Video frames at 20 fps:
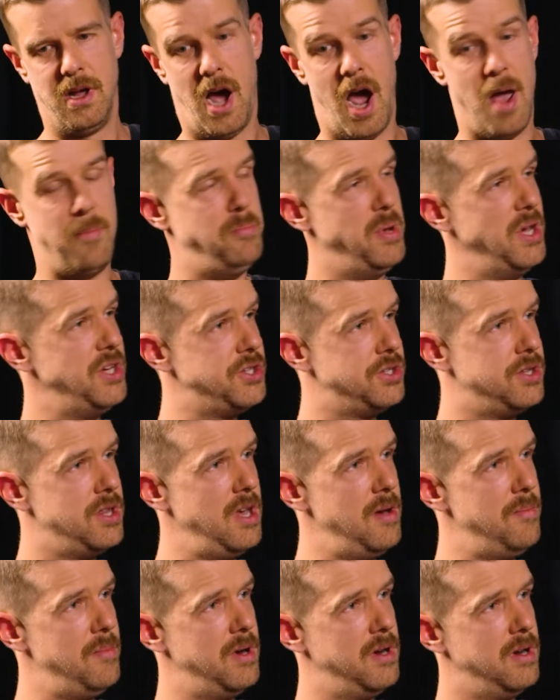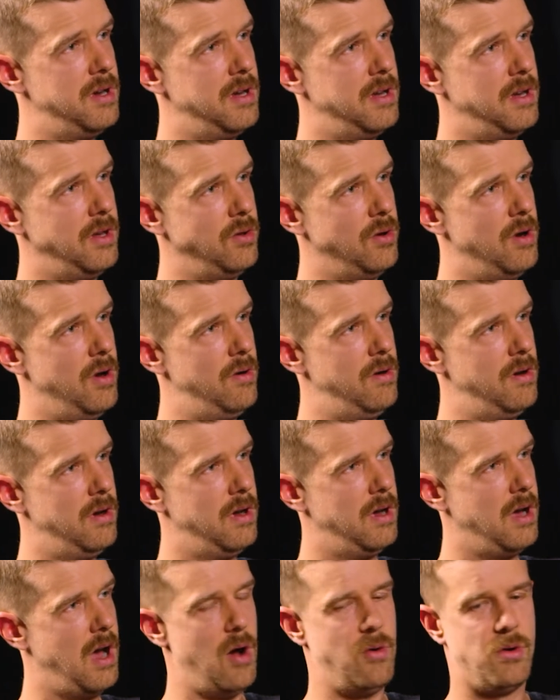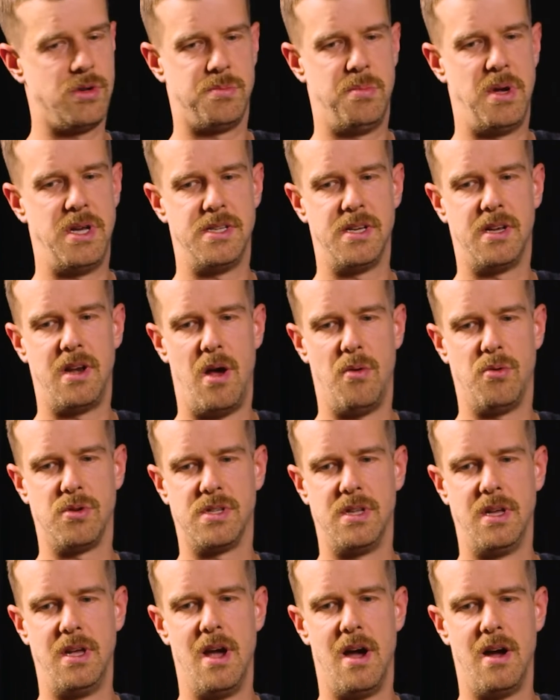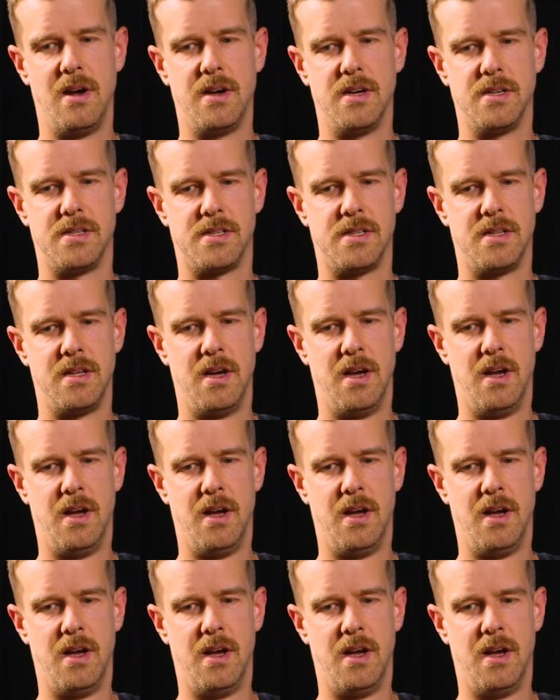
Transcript: I pitched him, you know. I was the youngest.